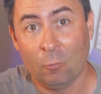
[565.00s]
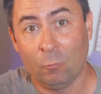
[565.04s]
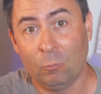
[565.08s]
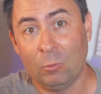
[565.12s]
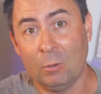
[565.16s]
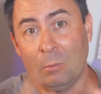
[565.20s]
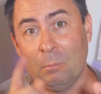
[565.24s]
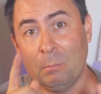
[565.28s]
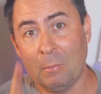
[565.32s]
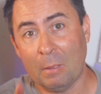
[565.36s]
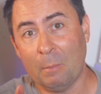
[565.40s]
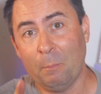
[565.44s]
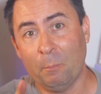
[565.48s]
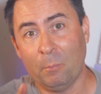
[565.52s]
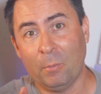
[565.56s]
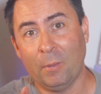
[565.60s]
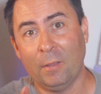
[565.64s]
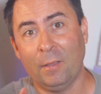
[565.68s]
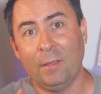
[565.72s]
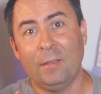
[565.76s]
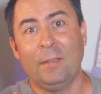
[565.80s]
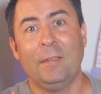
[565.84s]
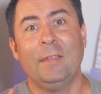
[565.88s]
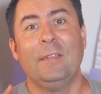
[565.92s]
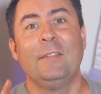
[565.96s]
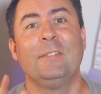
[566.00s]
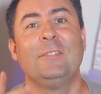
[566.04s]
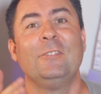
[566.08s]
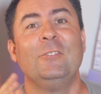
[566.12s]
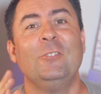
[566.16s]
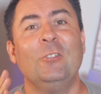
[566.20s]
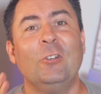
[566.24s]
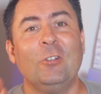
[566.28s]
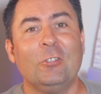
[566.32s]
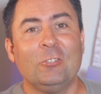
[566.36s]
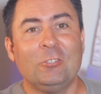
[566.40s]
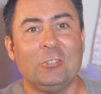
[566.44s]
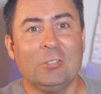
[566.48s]
Remember, it's
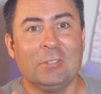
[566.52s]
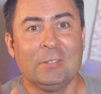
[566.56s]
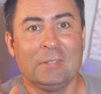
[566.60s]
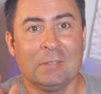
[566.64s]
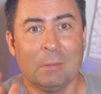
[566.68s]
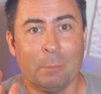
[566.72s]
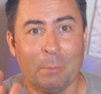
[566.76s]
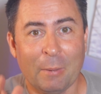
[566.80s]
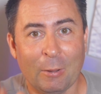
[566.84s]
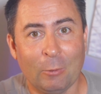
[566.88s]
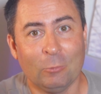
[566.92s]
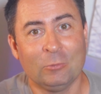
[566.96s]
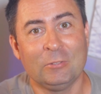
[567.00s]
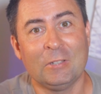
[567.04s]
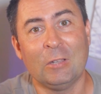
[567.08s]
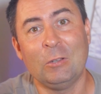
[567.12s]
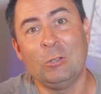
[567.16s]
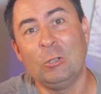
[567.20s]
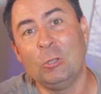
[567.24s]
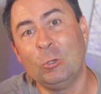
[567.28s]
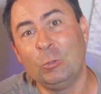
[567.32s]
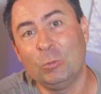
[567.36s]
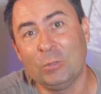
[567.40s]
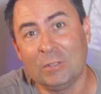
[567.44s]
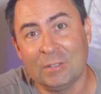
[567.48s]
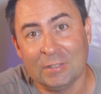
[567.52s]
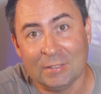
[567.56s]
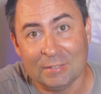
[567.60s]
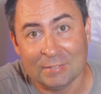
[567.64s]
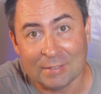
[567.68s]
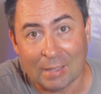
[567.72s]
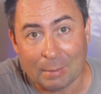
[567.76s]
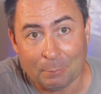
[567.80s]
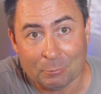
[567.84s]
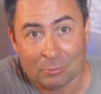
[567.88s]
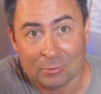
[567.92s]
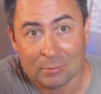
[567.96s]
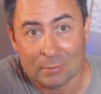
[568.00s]
not just about downloading these
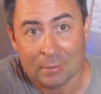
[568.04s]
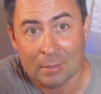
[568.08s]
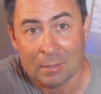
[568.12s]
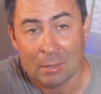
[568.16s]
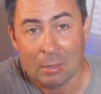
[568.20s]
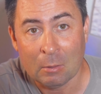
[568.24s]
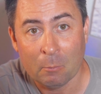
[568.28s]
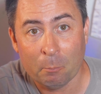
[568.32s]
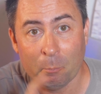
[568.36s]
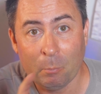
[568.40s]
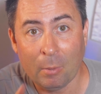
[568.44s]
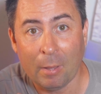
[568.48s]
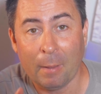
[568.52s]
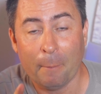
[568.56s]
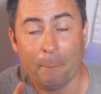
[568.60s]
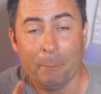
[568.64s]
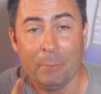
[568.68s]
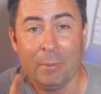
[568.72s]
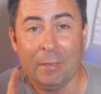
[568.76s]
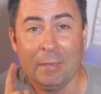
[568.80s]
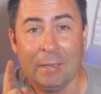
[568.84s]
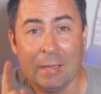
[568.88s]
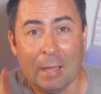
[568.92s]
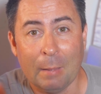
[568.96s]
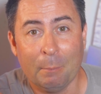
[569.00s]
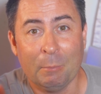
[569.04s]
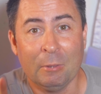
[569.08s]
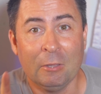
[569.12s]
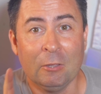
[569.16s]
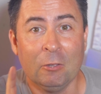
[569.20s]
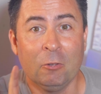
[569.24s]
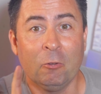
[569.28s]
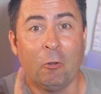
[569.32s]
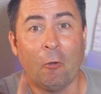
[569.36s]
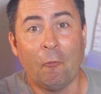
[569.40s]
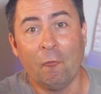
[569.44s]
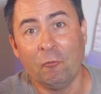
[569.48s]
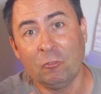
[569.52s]
apps, but becoming
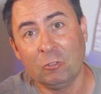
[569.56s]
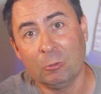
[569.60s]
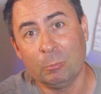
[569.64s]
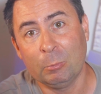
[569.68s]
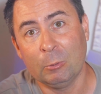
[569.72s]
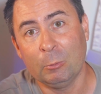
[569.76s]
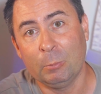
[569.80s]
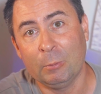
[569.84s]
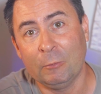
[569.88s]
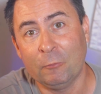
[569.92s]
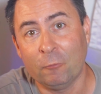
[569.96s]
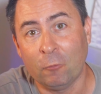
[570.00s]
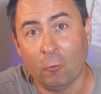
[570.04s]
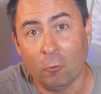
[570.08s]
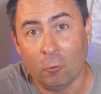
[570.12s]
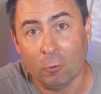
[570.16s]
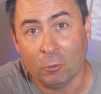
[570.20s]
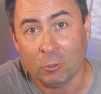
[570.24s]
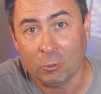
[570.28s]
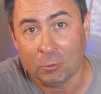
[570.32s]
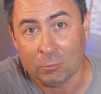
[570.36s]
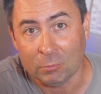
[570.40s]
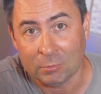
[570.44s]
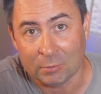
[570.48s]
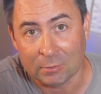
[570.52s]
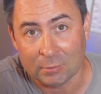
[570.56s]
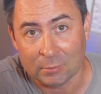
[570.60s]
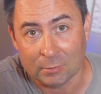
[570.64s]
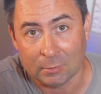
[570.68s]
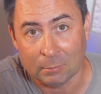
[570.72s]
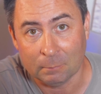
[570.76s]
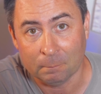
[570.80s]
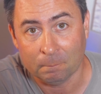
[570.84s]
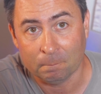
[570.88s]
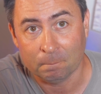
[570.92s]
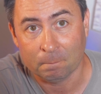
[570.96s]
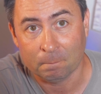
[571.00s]
comfortable before using them.